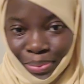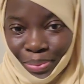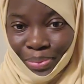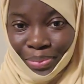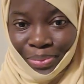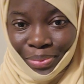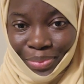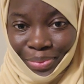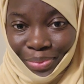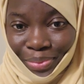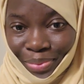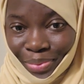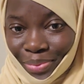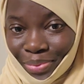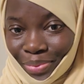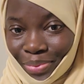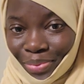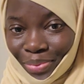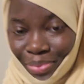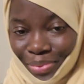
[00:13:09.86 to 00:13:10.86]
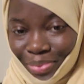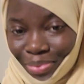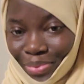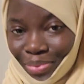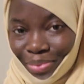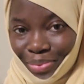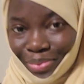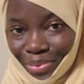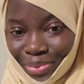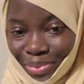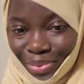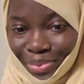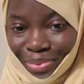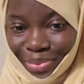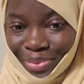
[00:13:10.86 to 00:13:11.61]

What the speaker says: [no speech]